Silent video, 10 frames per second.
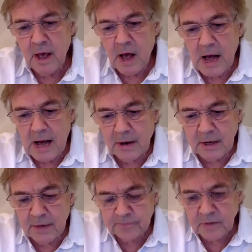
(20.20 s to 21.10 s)

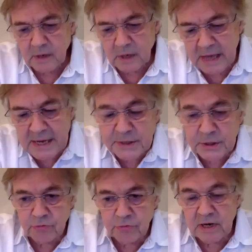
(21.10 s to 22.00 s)
our guests
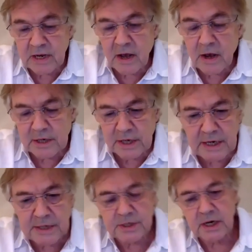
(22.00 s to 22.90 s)
who really hardly
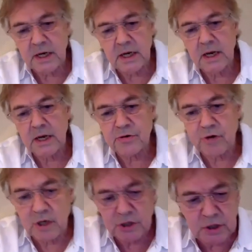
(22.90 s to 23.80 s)
needs any
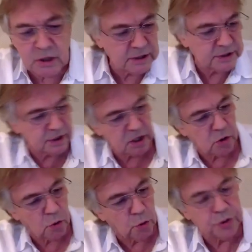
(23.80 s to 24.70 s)
introduction. He's the
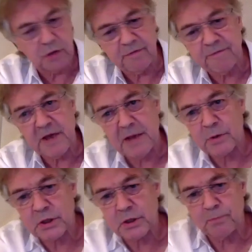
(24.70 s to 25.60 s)
author of a
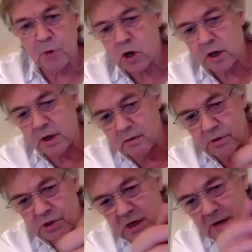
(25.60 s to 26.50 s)
famous book,
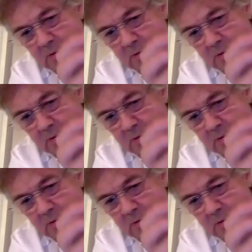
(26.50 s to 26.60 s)
which I'm